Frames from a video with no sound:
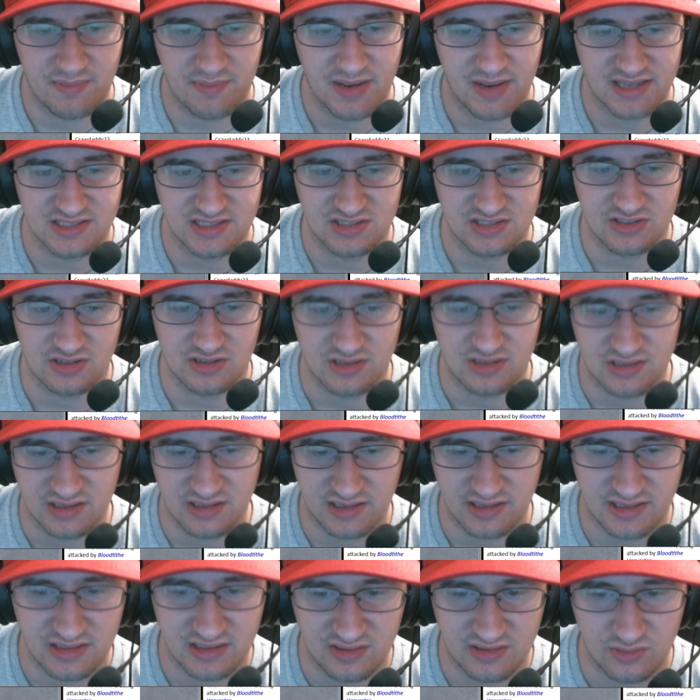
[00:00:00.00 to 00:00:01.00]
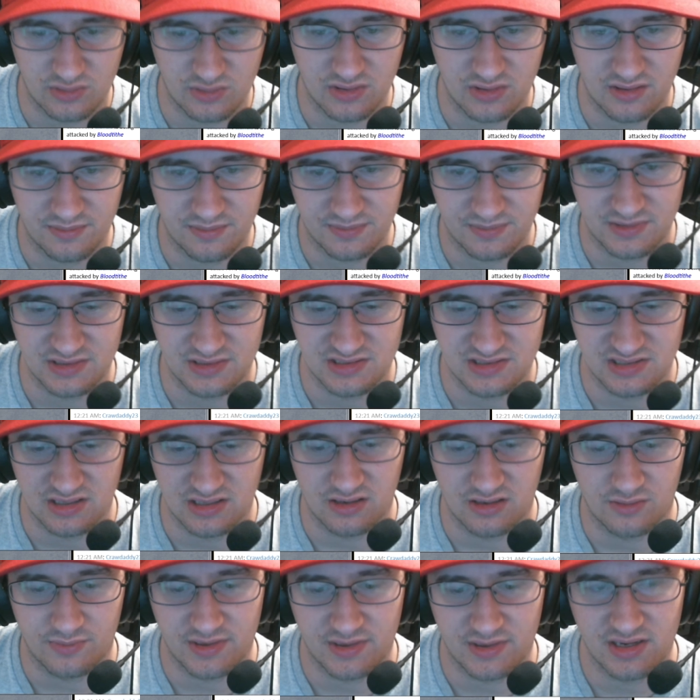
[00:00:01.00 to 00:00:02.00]
pass the turn. I get to hold out this
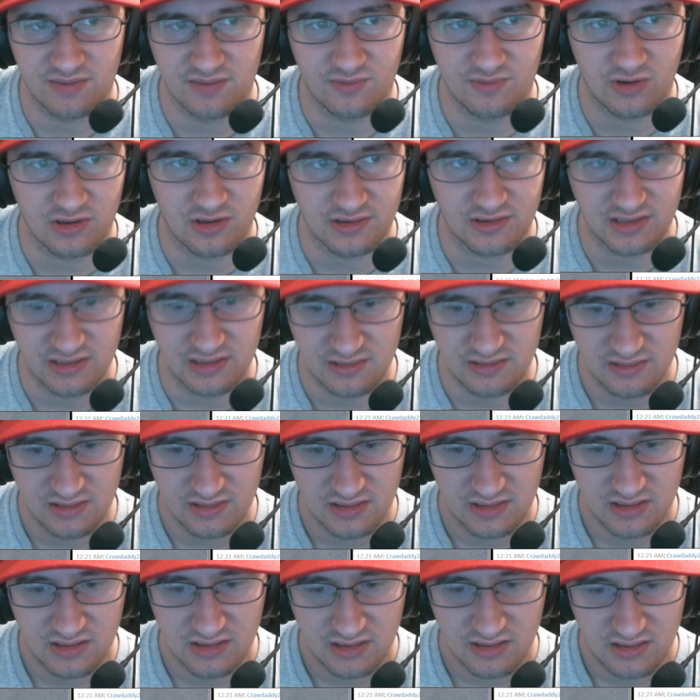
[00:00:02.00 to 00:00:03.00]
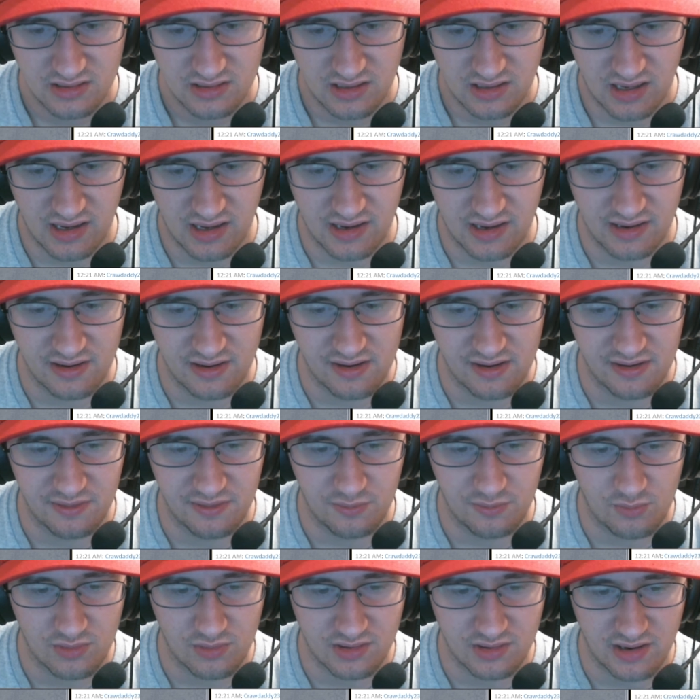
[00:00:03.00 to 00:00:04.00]
Rending Volley. I
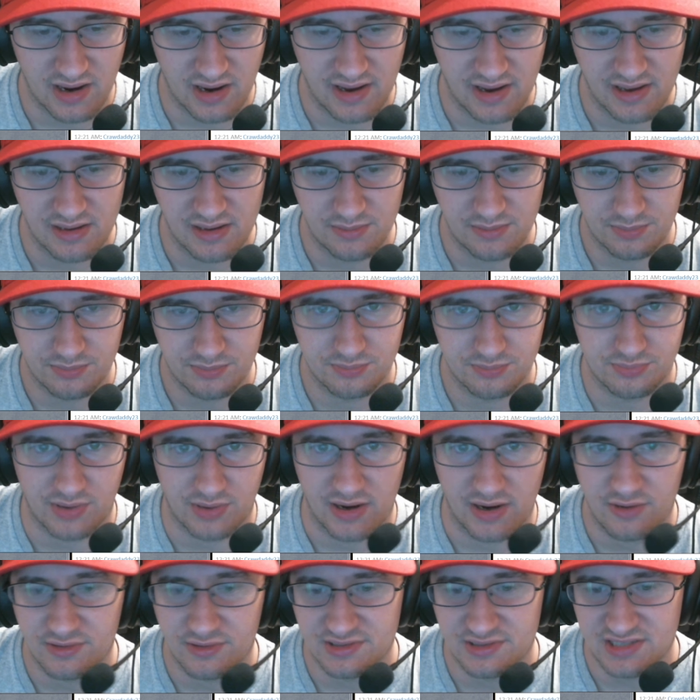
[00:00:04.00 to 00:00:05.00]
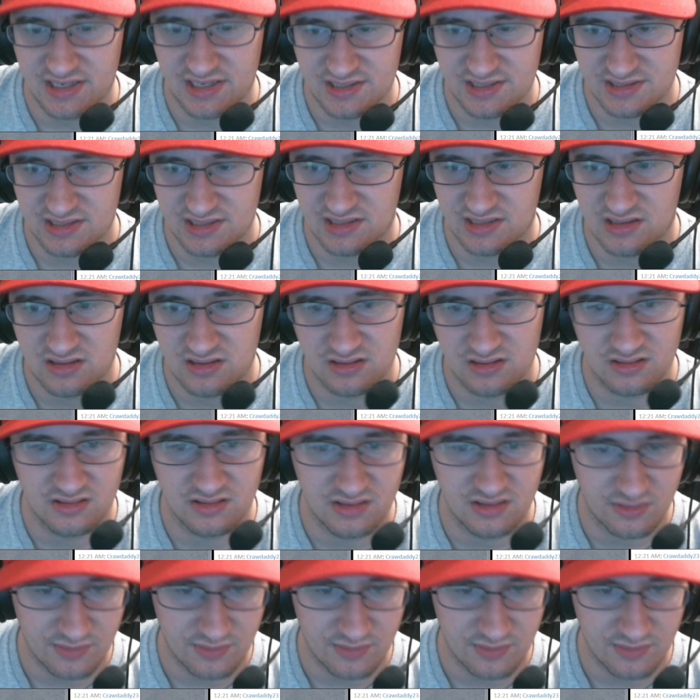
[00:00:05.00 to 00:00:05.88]
prioritize like the